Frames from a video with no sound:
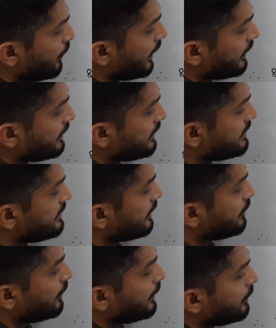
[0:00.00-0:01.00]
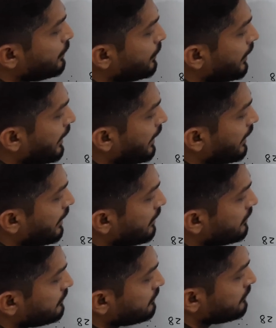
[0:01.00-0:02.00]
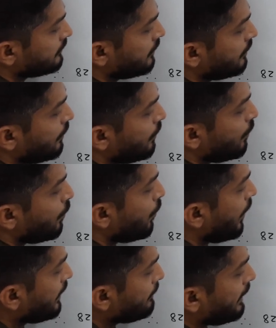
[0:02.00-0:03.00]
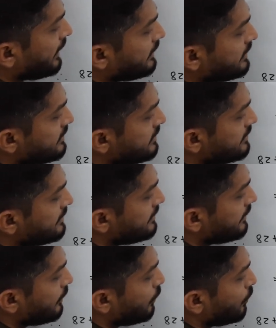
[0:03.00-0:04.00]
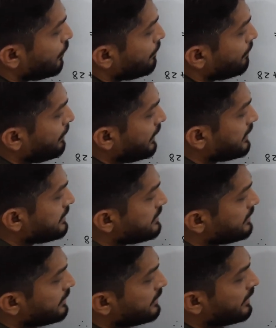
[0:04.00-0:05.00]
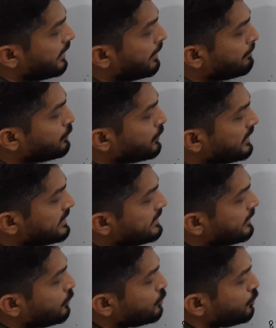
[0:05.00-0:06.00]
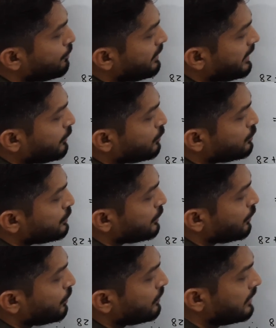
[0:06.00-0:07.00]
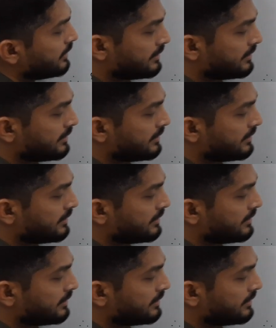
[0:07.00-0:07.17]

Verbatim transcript: 1 is equal to a 1 minus 0 plus, here I am putting 0, so b into 0,